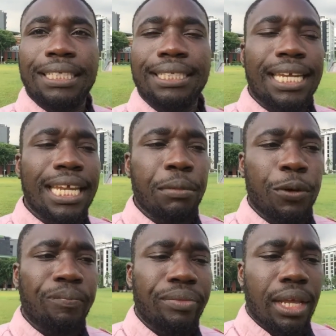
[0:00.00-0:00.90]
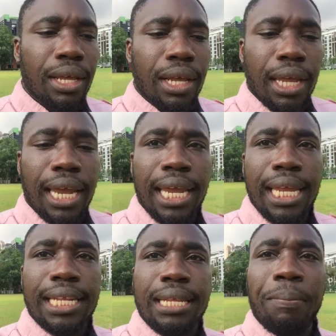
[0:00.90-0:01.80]
She said, Nemo,
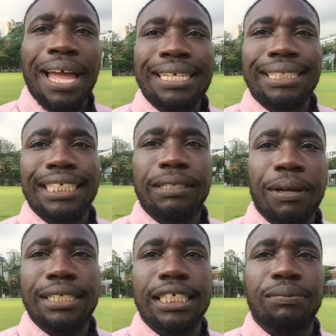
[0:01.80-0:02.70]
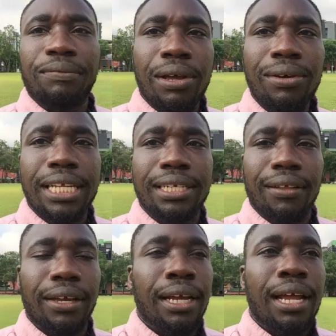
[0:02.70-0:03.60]
in the past 6 months since we've known each
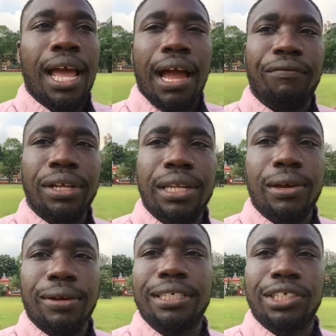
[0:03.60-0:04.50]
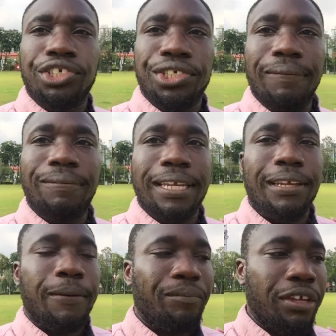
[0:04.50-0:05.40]
other, I've really noticed a shift
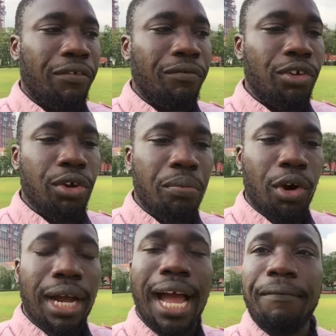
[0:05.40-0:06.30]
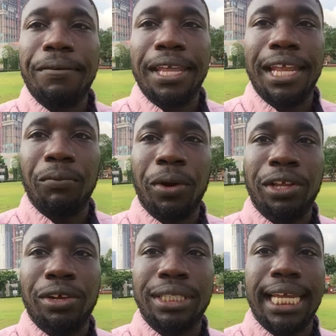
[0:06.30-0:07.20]
in you. You're more confident in
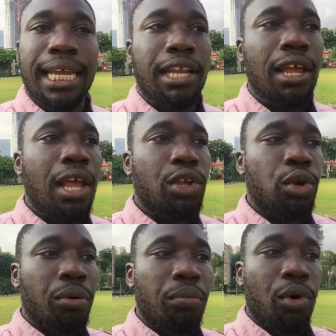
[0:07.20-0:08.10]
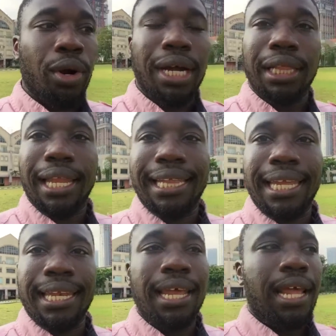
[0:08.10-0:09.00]
what you're saying. You're more
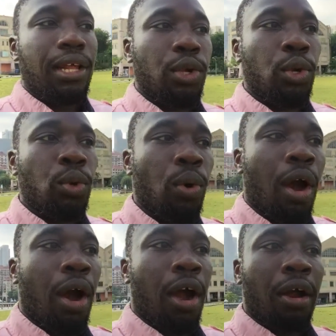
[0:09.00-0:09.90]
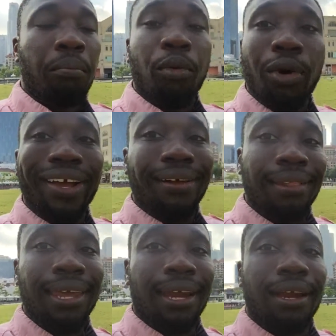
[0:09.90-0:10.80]
collected. You are more
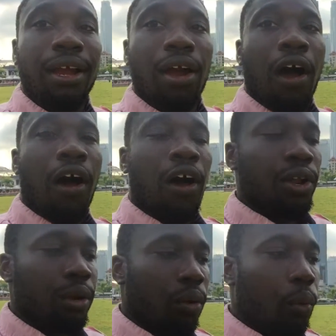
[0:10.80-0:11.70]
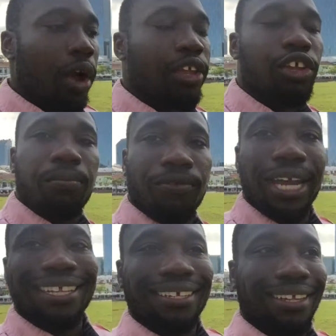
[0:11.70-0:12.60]
clear on what you're
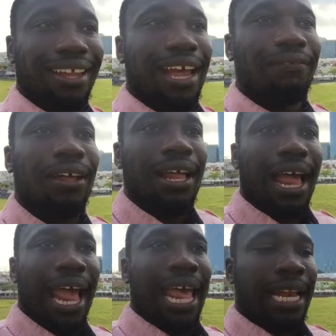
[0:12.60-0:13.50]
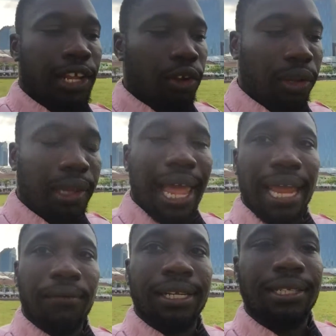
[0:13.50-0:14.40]
bringing to life. And your
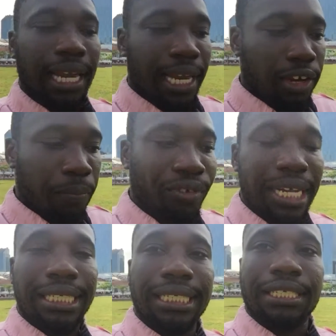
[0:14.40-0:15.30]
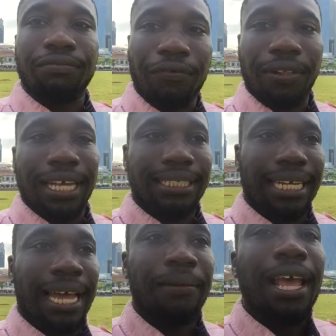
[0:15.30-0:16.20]
language and your presence reflects
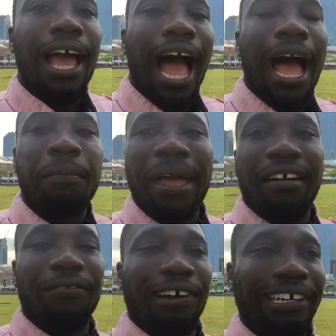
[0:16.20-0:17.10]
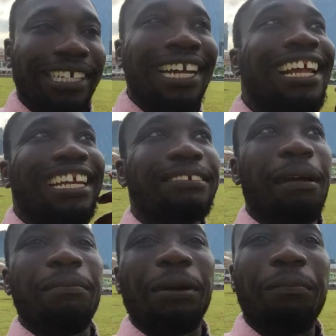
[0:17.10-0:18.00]
that. I'm paraphrasing. This
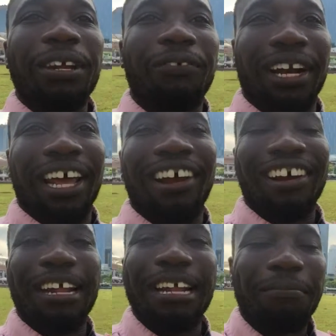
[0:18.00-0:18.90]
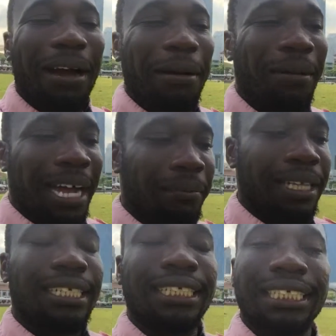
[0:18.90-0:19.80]
might be a bit of what I heard in my mind,
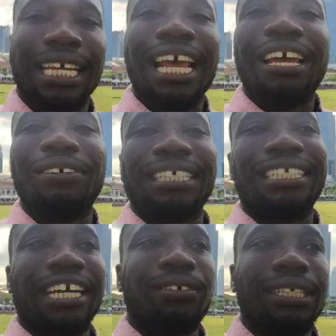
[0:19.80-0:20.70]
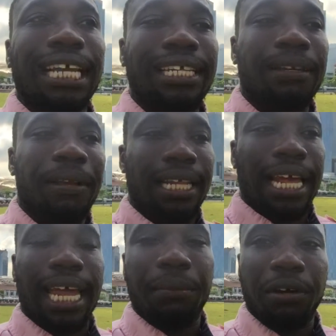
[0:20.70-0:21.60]
but it was a general sentiment
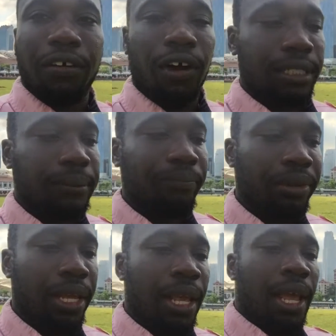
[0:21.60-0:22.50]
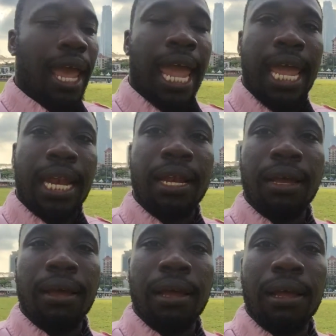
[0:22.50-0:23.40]
that came across. And
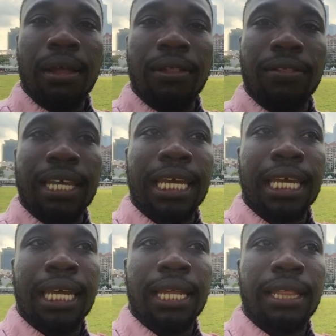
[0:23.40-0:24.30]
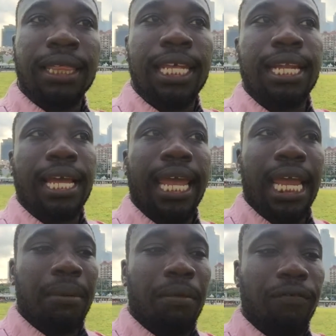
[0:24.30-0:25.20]
the thing that
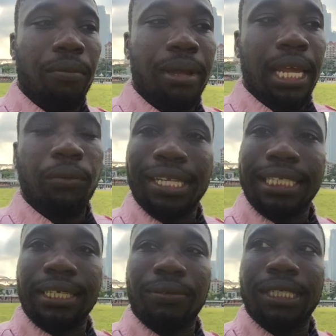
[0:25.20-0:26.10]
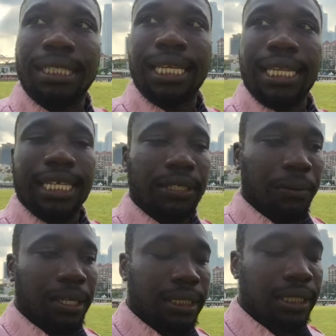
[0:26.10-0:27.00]
came for me when she said this
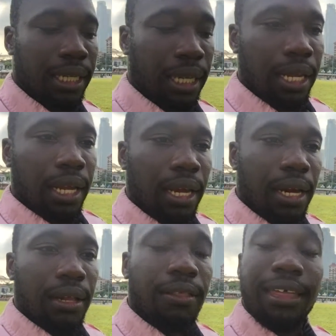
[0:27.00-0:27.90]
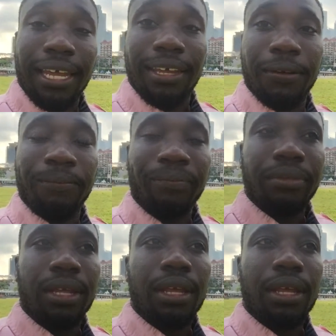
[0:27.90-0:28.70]
was, thank you.